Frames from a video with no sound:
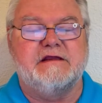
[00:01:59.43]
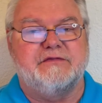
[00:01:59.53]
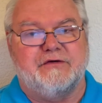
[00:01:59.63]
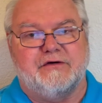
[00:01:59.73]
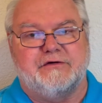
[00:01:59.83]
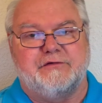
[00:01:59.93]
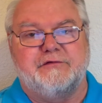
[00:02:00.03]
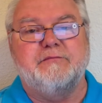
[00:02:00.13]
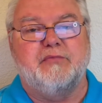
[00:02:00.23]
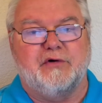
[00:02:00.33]
their
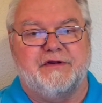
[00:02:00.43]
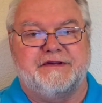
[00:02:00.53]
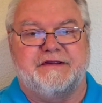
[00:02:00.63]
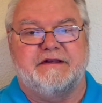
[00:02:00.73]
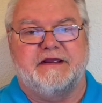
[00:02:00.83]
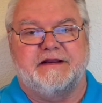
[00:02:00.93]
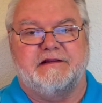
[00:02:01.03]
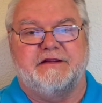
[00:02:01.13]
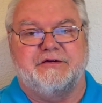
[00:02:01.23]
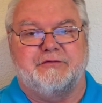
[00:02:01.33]
own brilliant
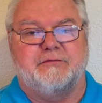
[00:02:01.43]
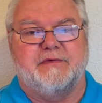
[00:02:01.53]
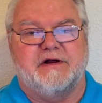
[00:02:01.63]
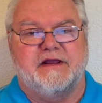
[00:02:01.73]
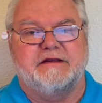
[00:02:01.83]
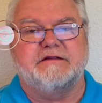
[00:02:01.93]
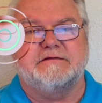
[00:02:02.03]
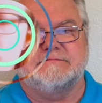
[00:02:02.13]
analytical mind.